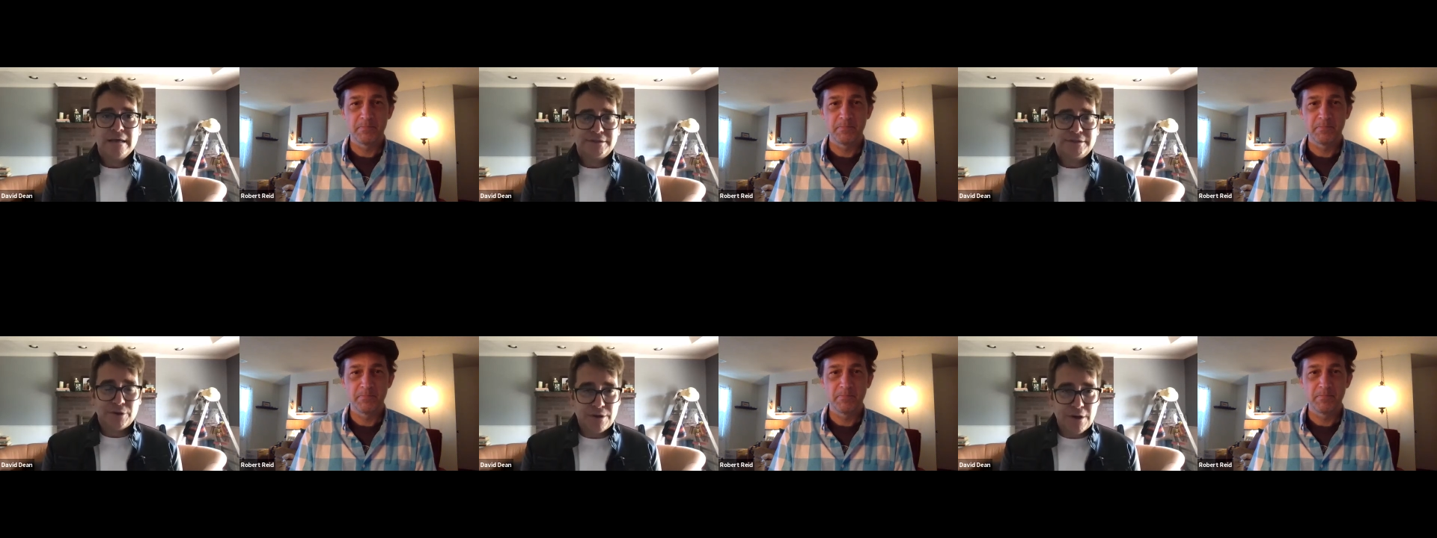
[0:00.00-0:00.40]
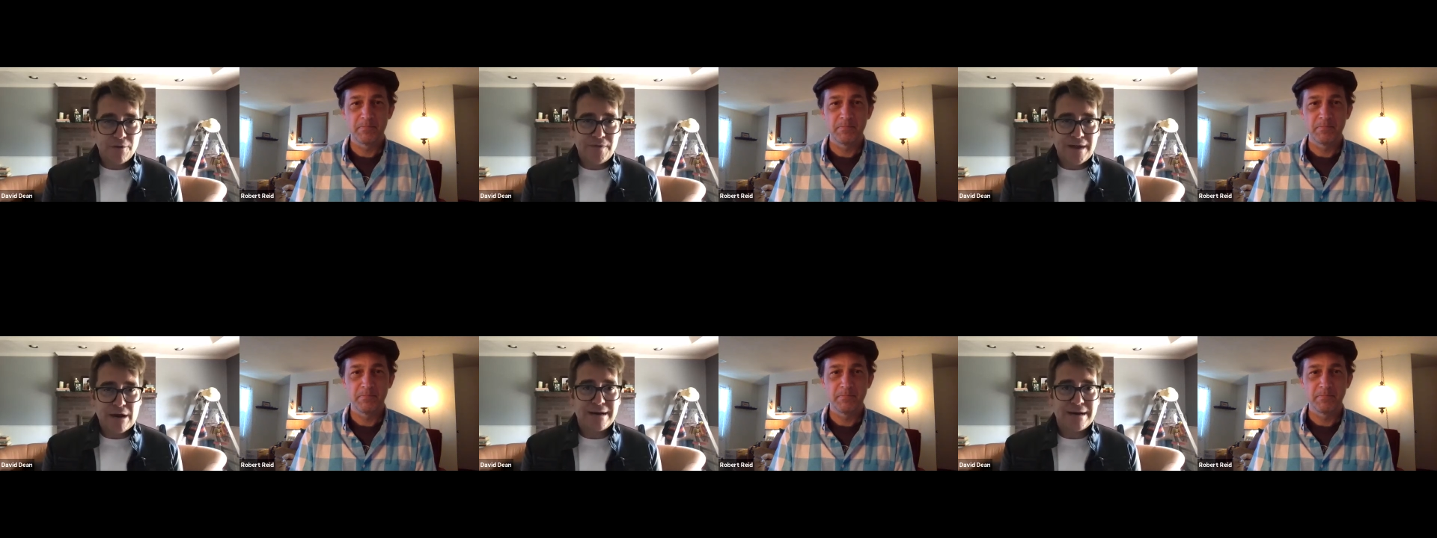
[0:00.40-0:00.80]
Speaker 1: So
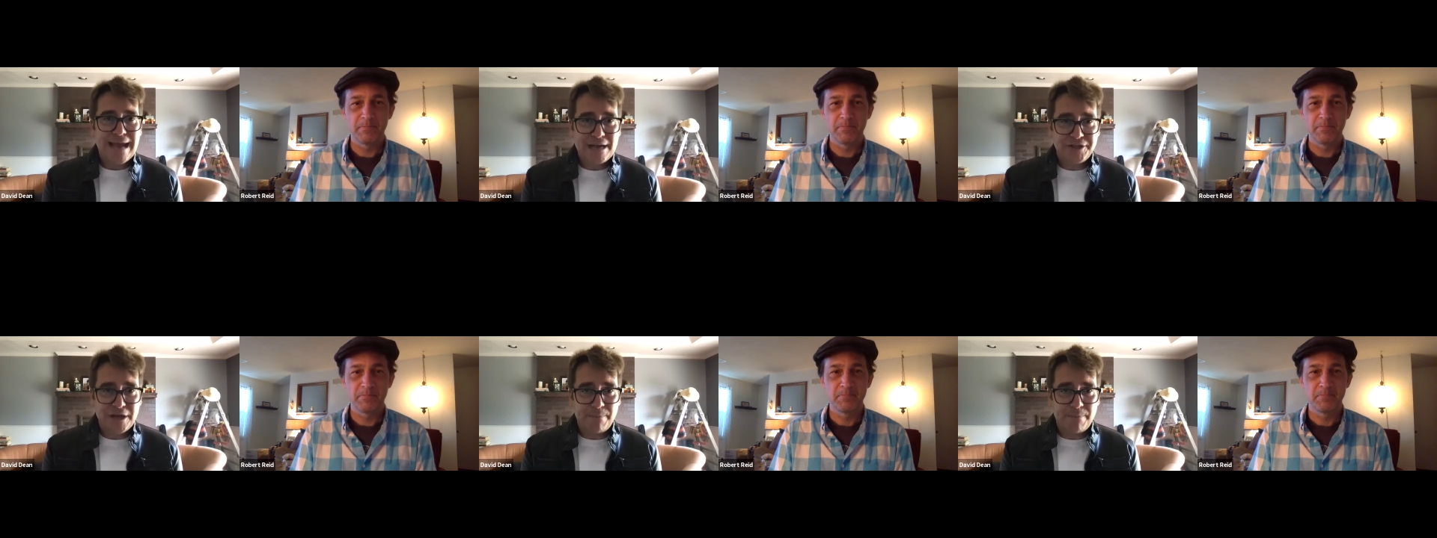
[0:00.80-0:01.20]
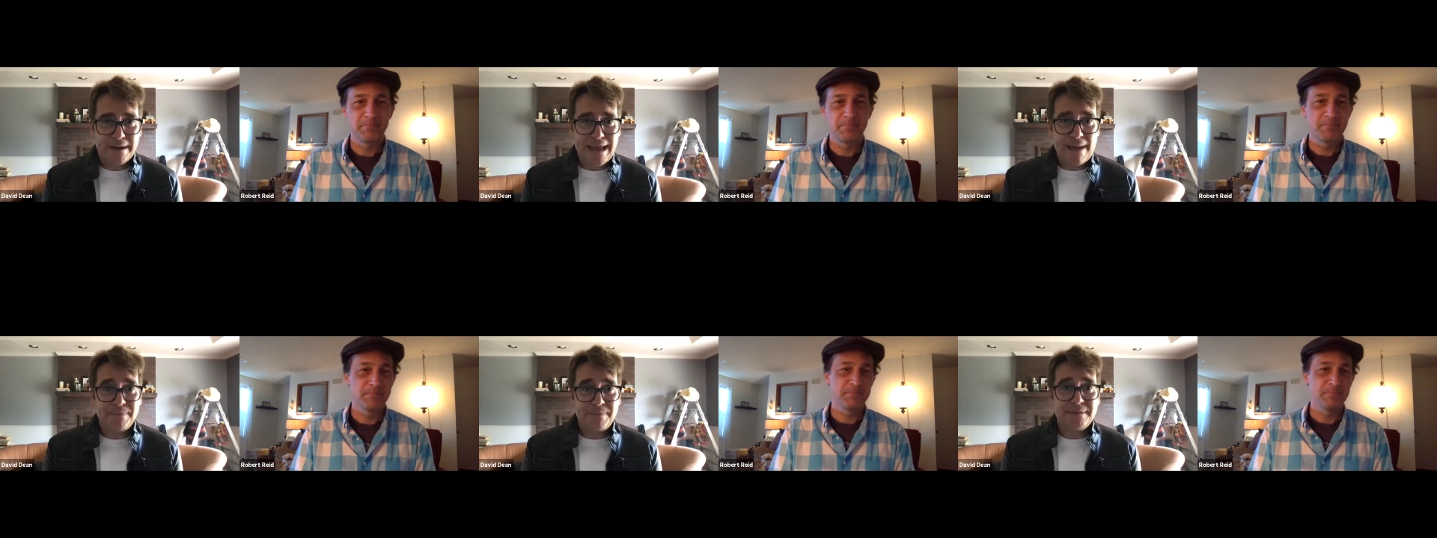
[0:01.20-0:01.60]
go there, catch up
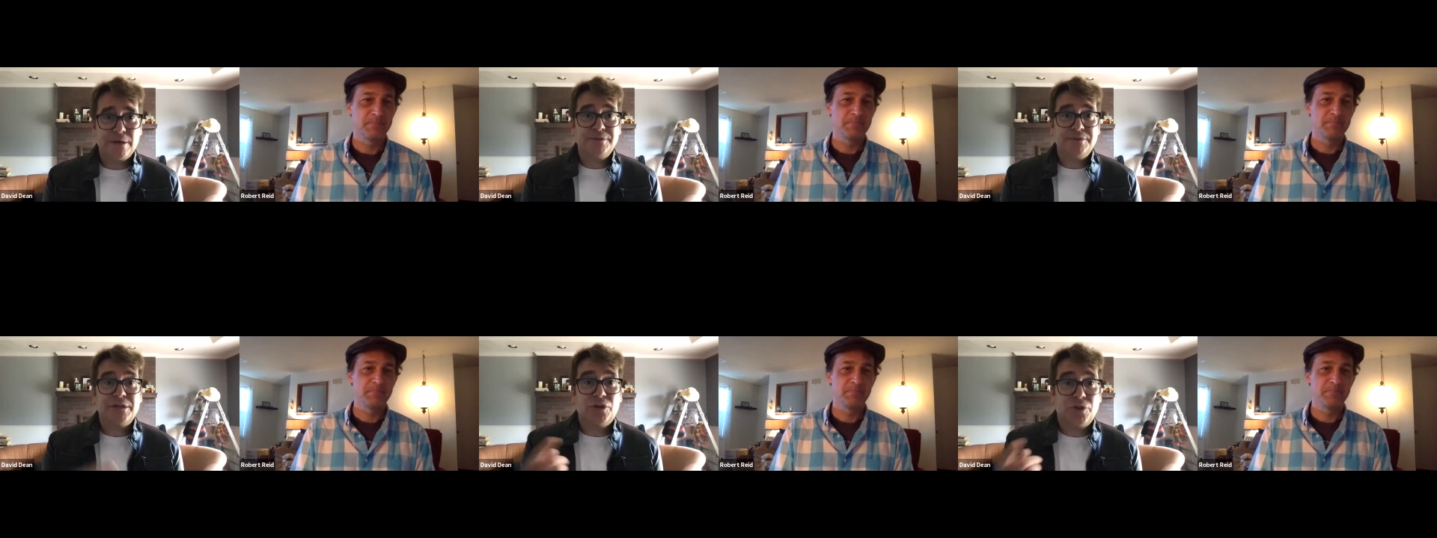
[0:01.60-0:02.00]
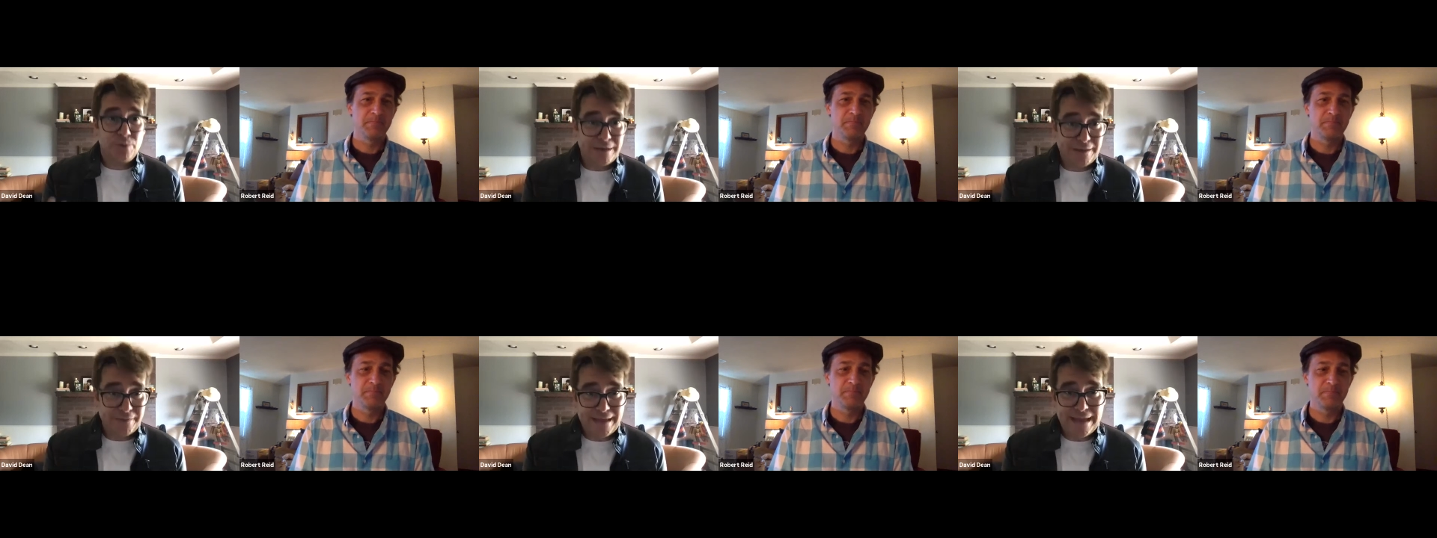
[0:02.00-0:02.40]
on episodes,
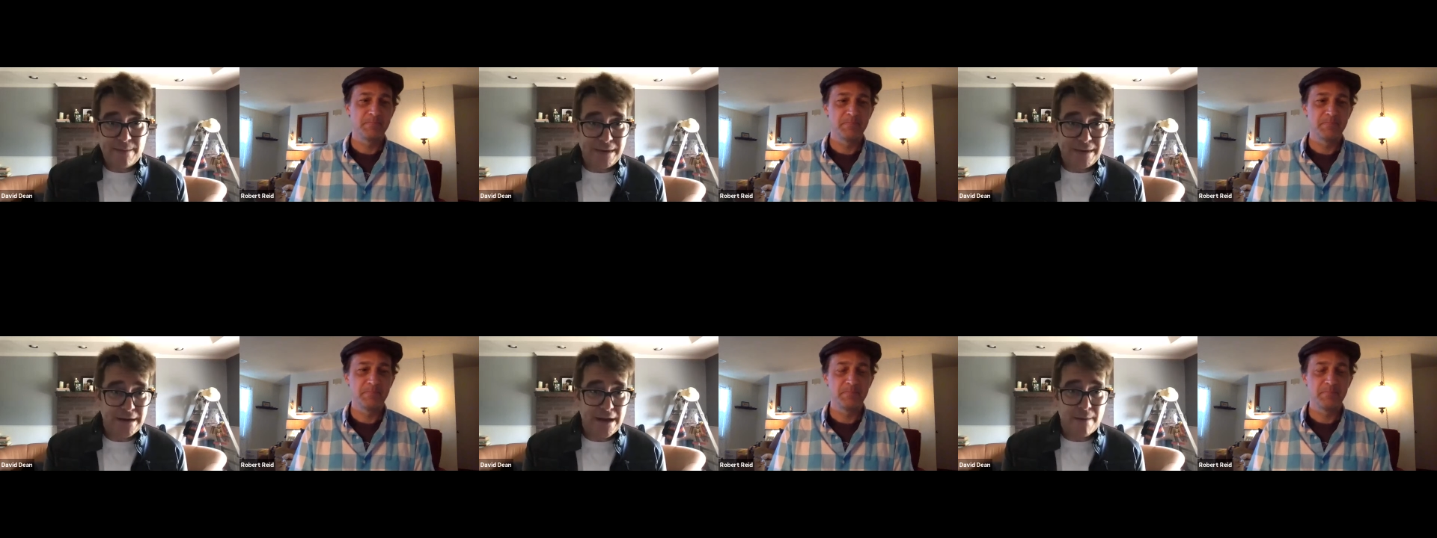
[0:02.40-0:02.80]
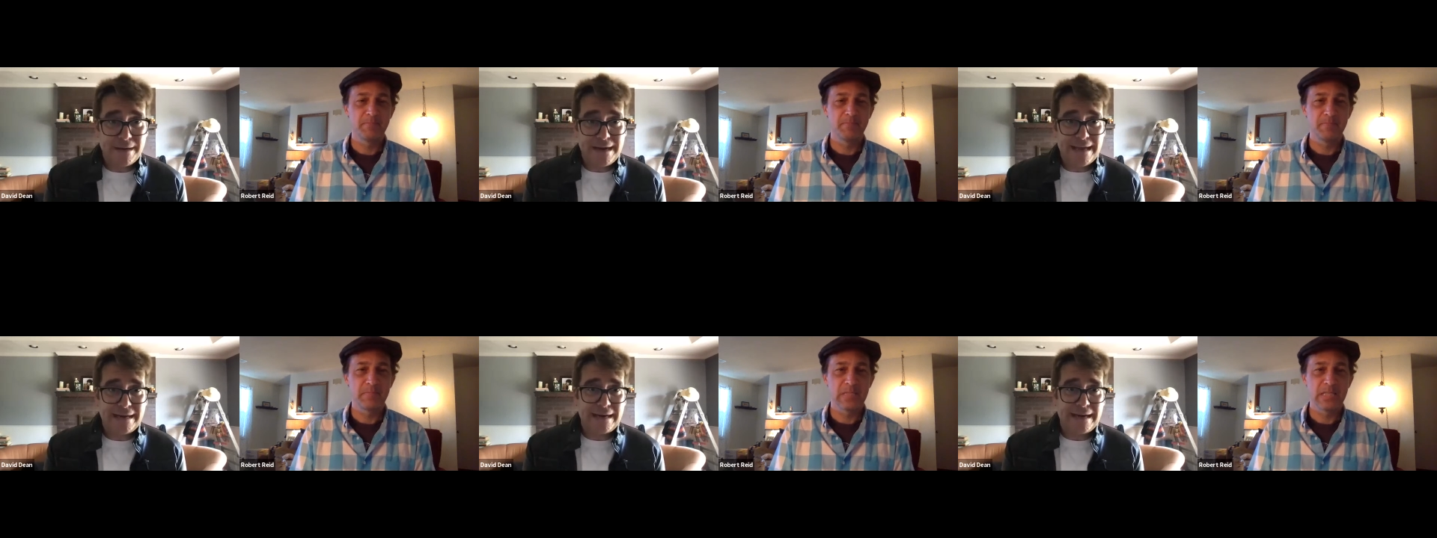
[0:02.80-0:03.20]
including the Emmy
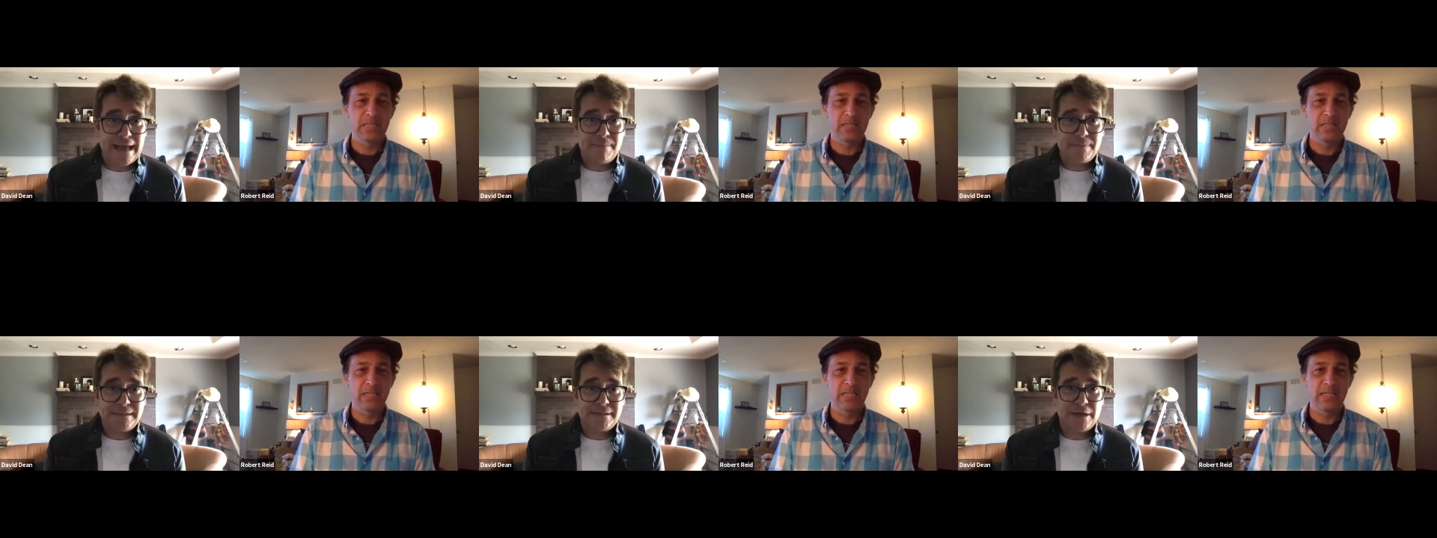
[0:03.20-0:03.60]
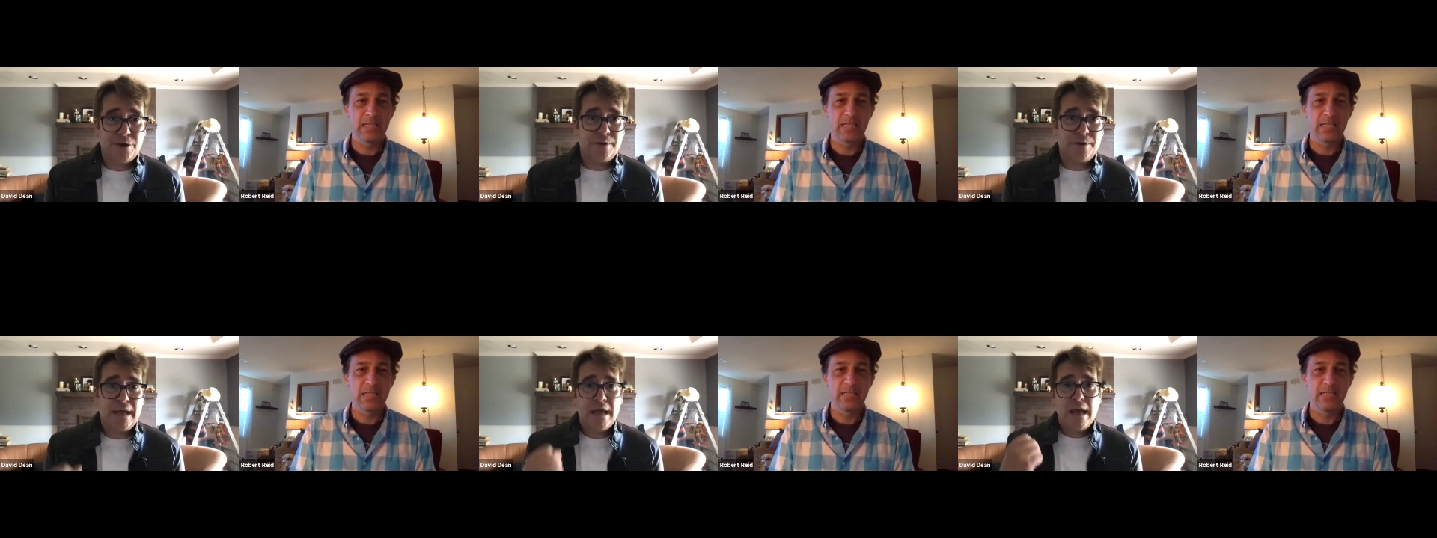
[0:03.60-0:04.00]
nominated
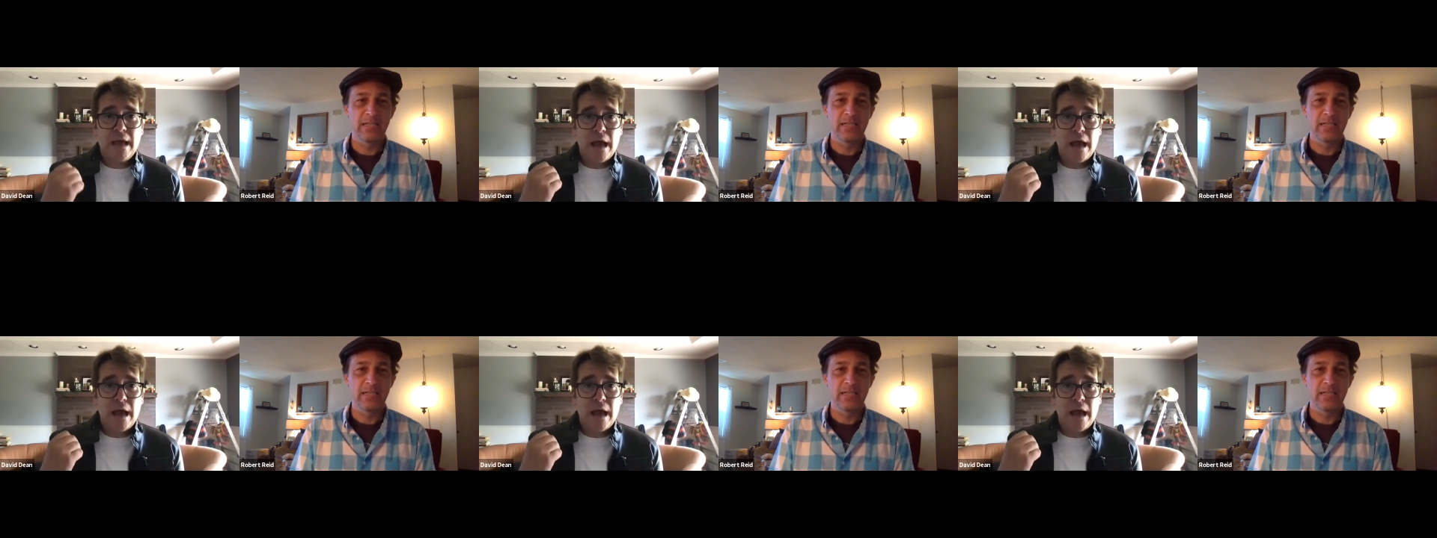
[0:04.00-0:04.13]
episode,